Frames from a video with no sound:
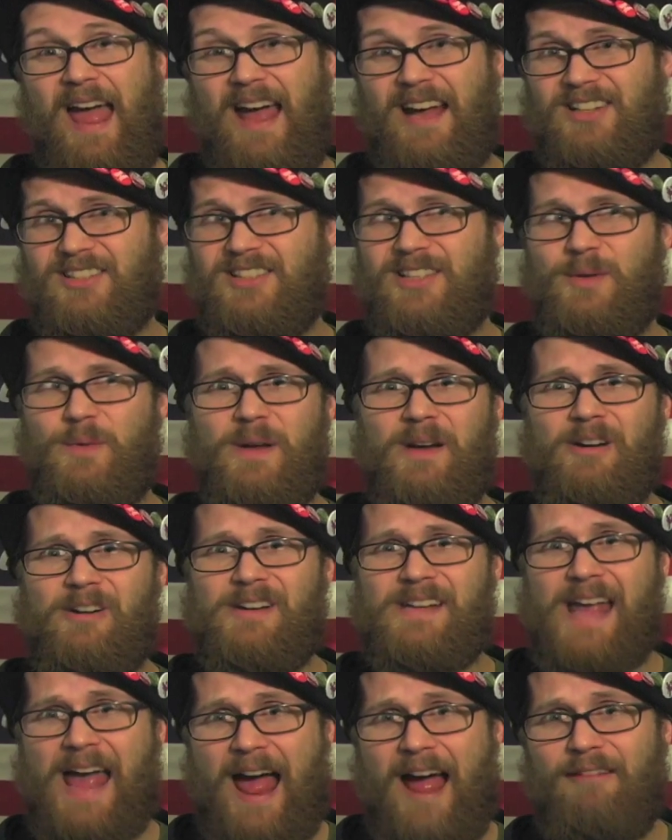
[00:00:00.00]
actually we
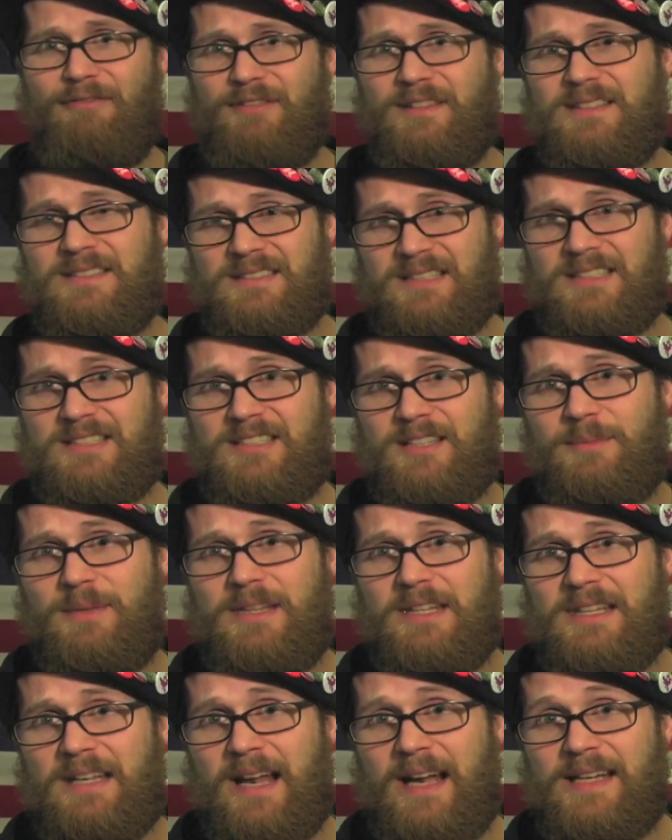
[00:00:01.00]
already have this system
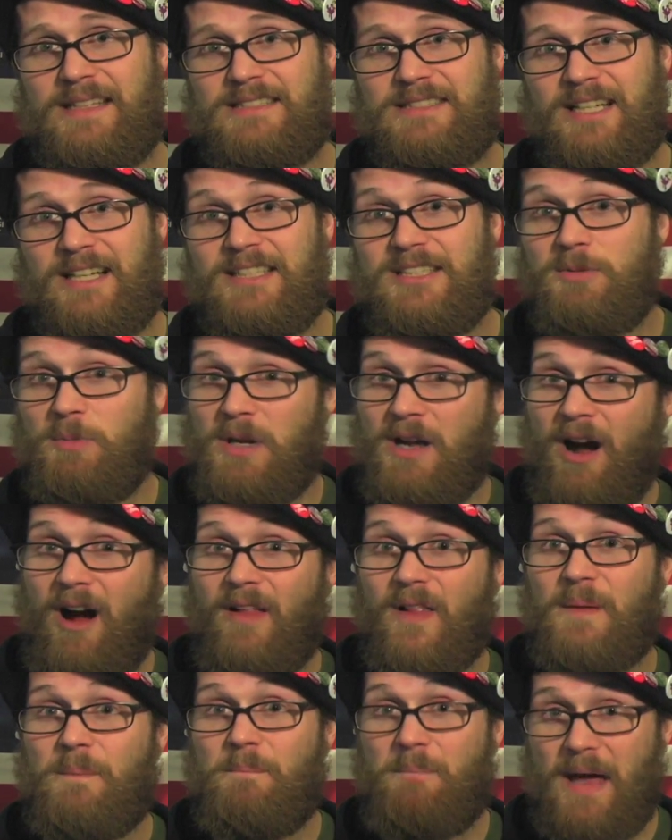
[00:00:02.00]
in the United States and we
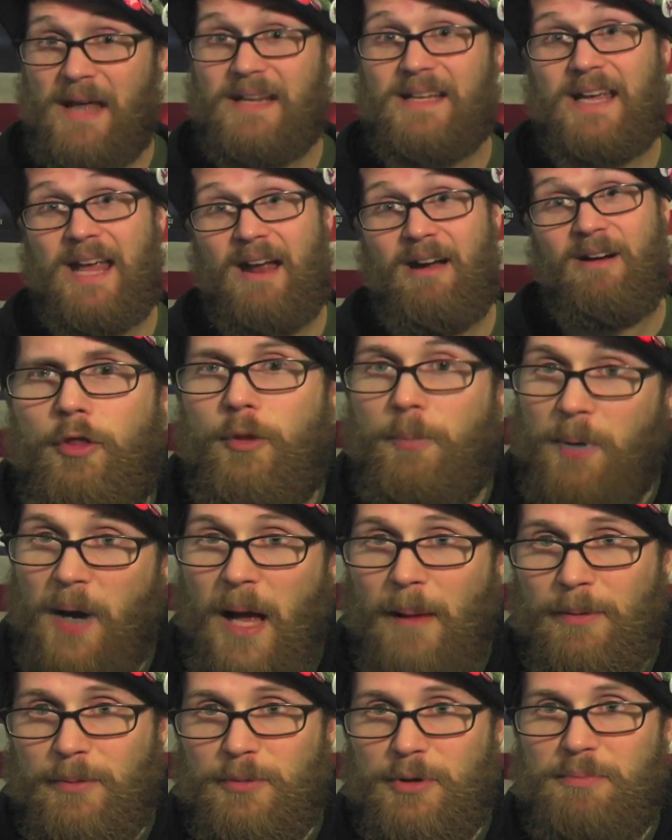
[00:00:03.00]
call it Medicare. The
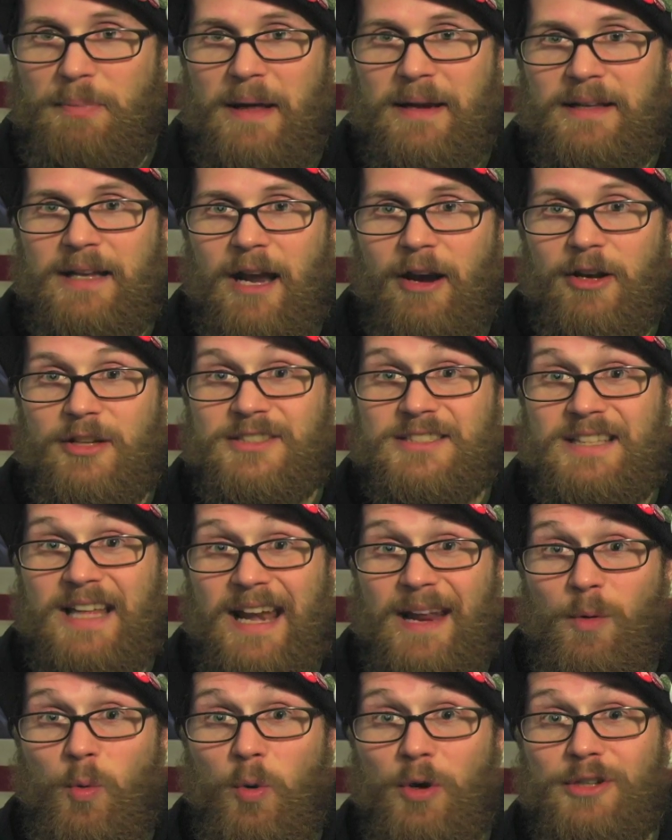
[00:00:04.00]
problem with Medicare is
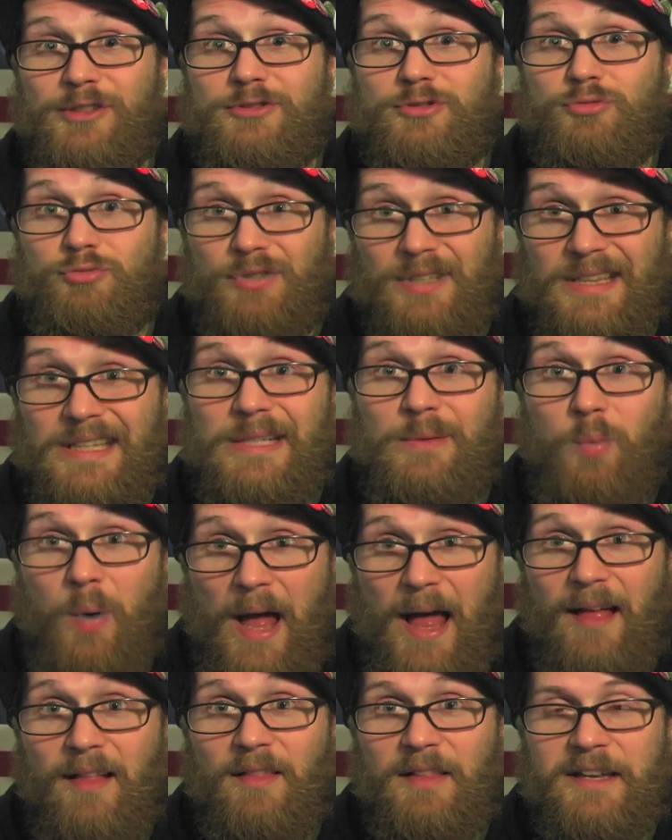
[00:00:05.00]
that it works really
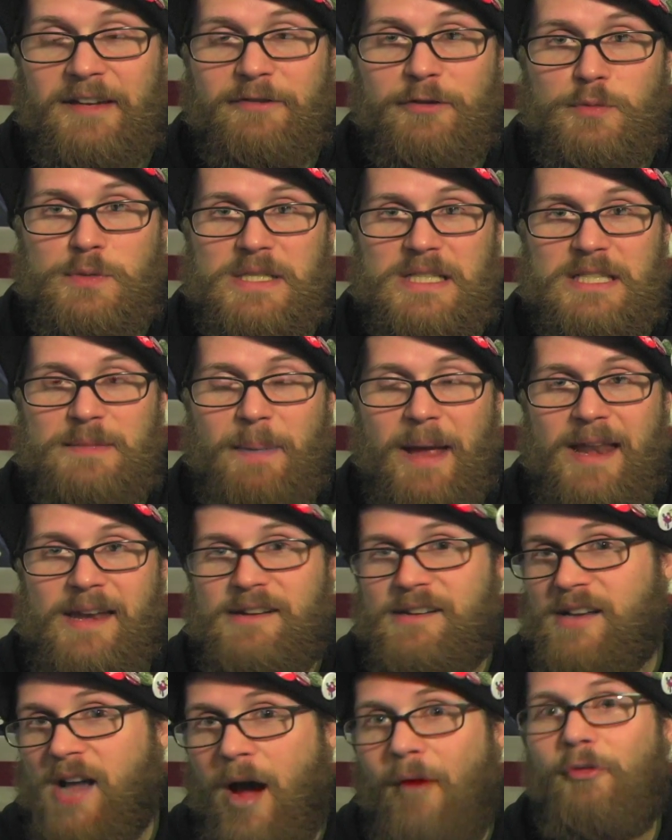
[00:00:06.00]
well and if it was
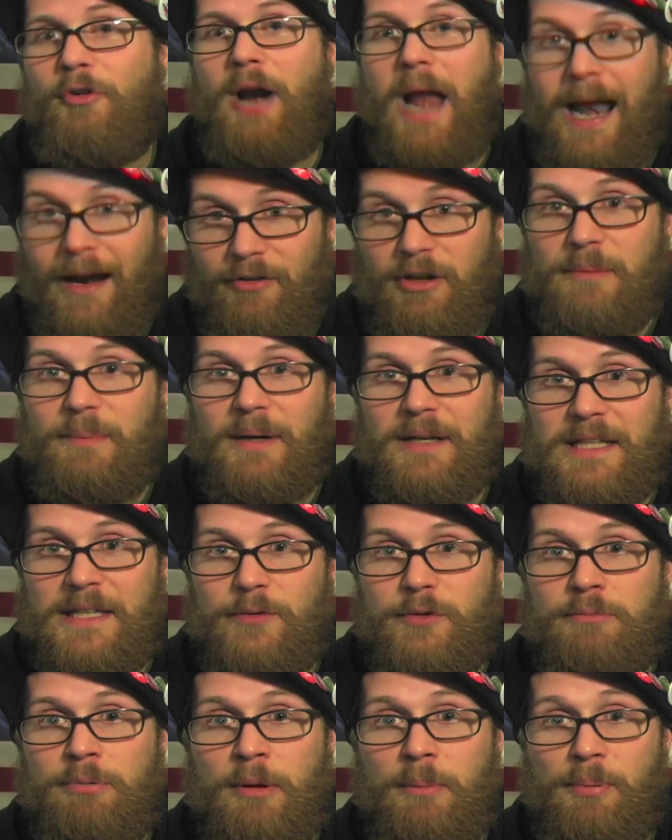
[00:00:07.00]
expanded to cover
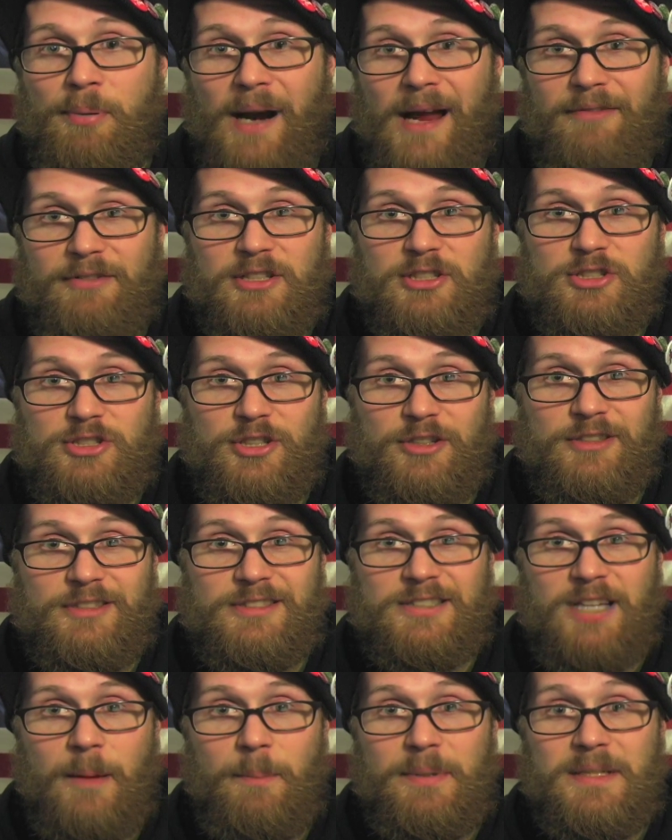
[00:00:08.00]
everybody it would put private
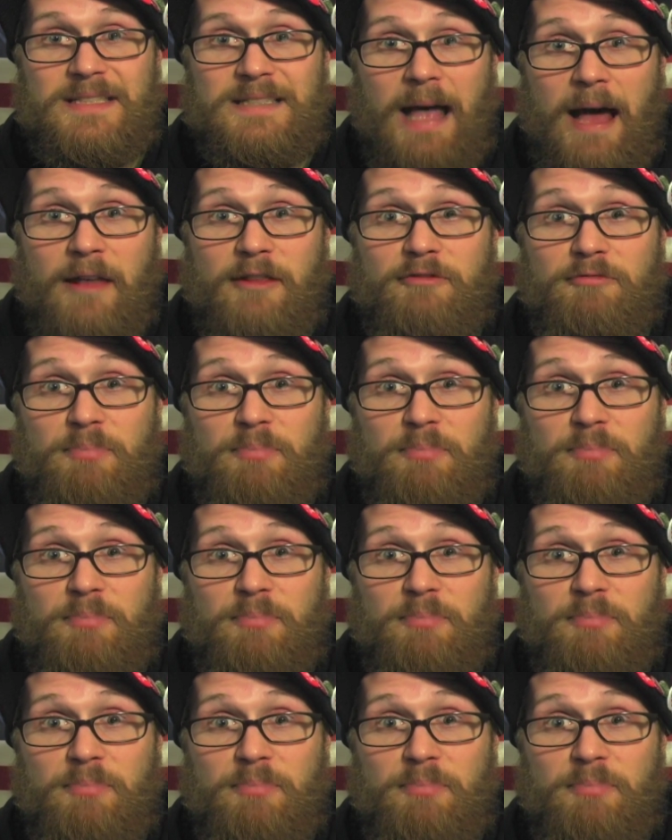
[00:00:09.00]
insurance companies out of